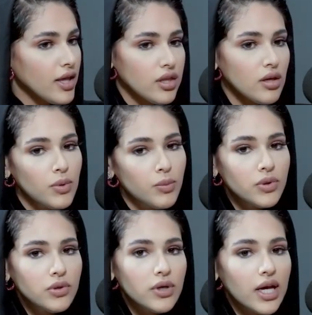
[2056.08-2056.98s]
I think
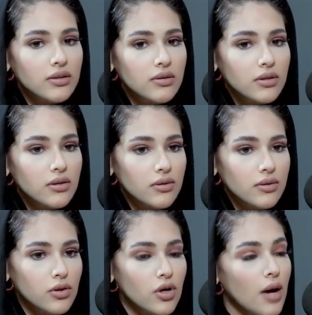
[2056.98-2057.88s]
people look
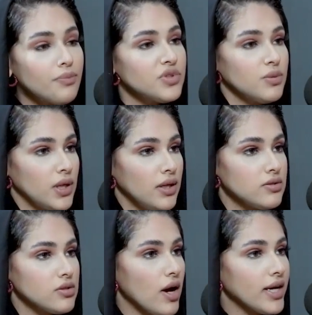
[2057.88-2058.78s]
up to me,
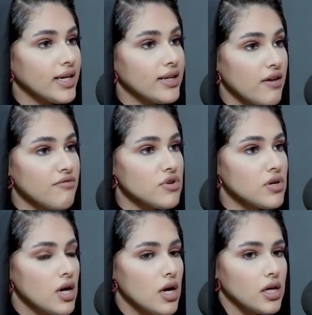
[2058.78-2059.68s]
so I can
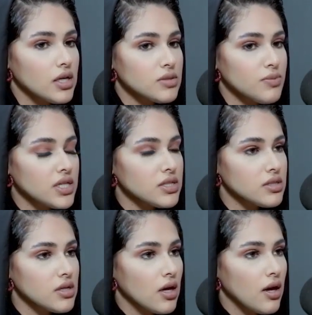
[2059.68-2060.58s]
never
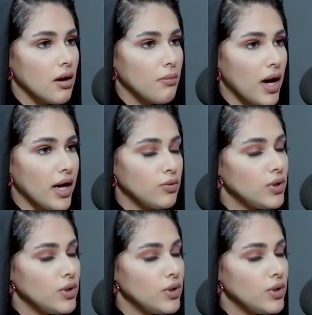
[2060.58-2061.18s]
express my